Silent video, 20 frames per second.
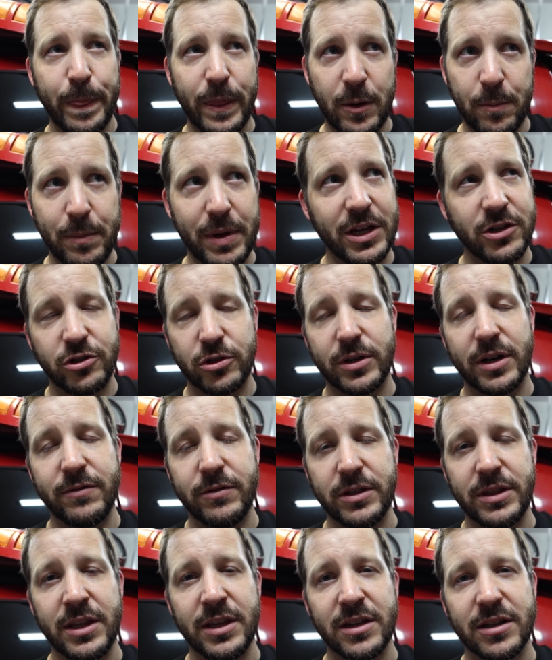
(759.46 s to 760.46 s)
Make sure
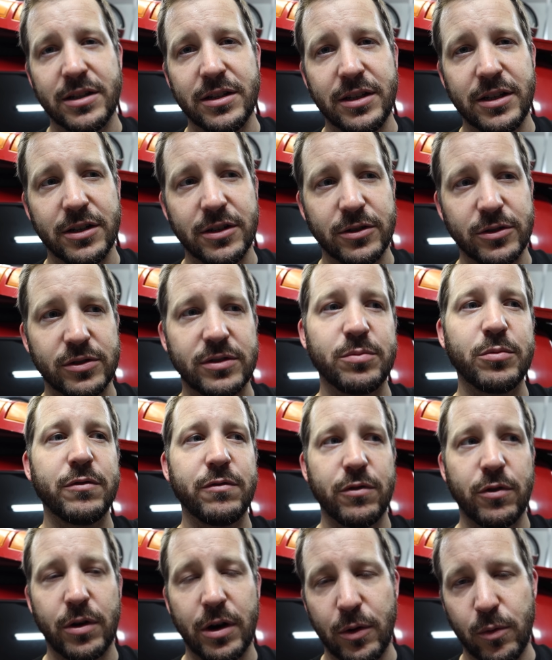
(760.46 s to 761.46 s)
everything clears
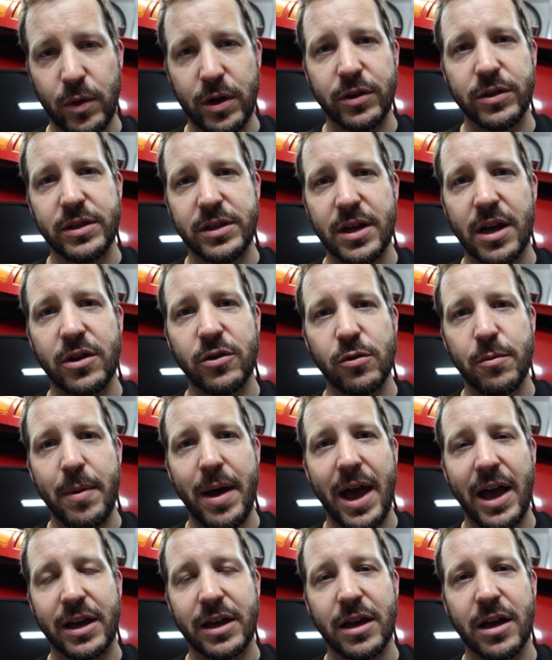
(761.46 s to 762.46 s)
before I weld the tunnel
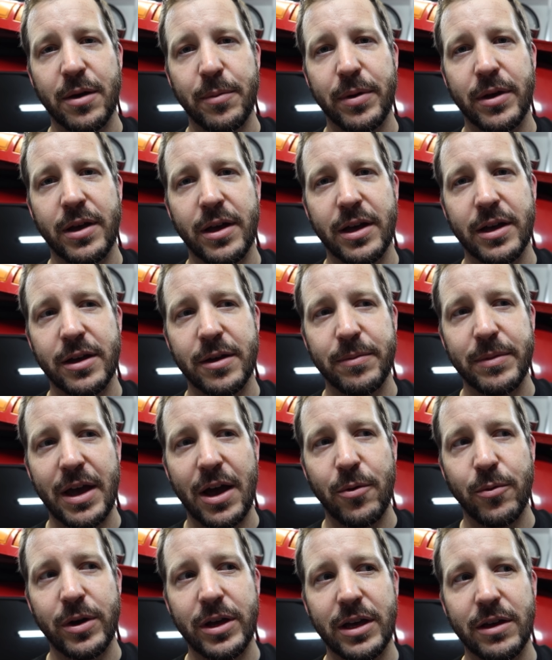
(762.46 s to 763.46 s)
back up.
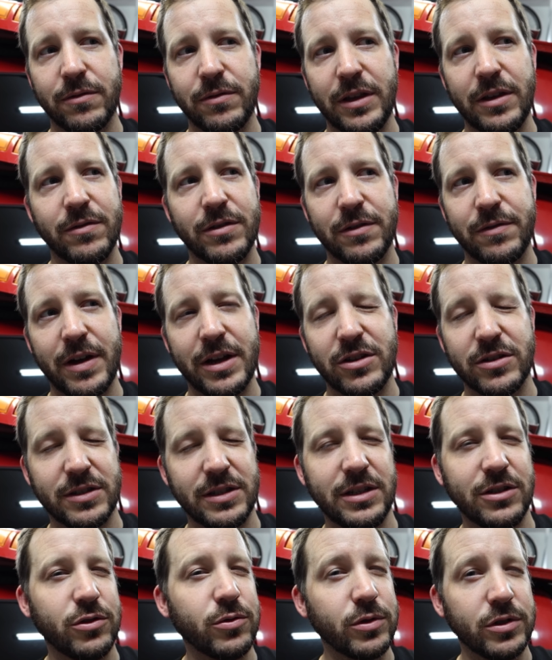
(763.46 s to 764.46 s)
That way, even if I just
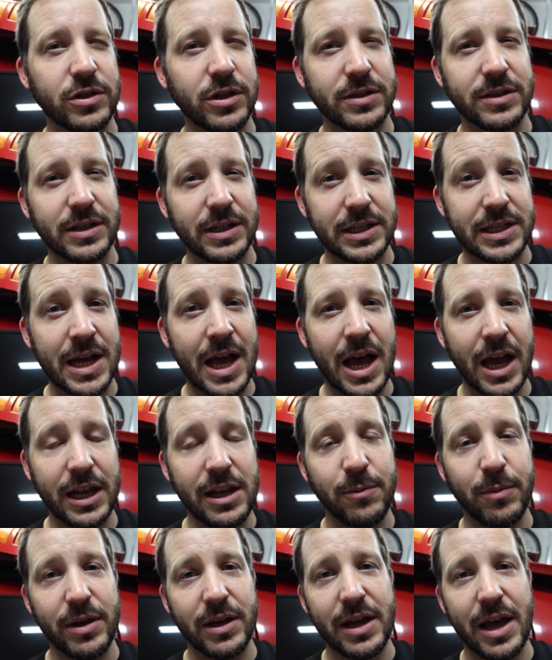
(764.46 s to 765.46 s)
need to adjust it a
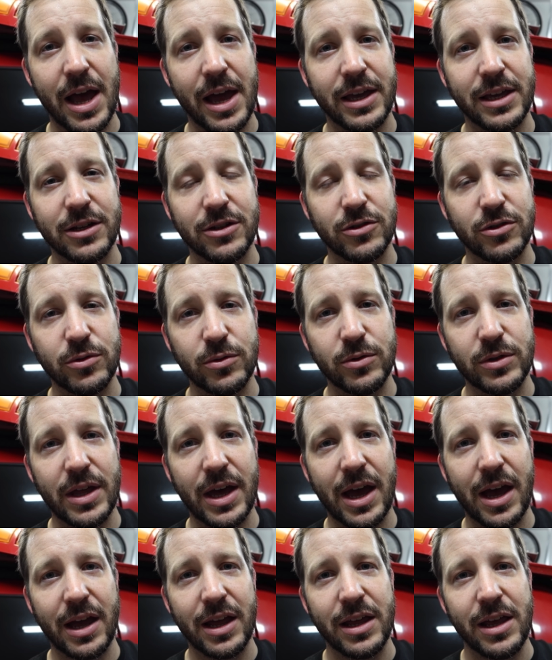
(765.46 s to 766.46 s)
tiny bit, I can do
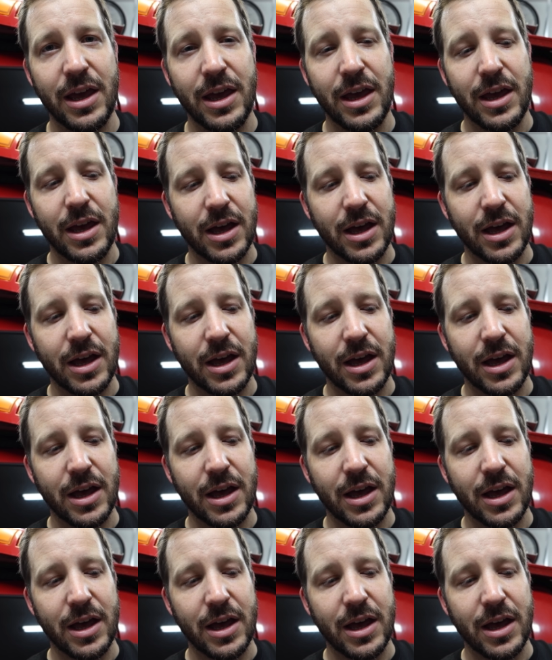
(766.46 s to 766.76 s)
that.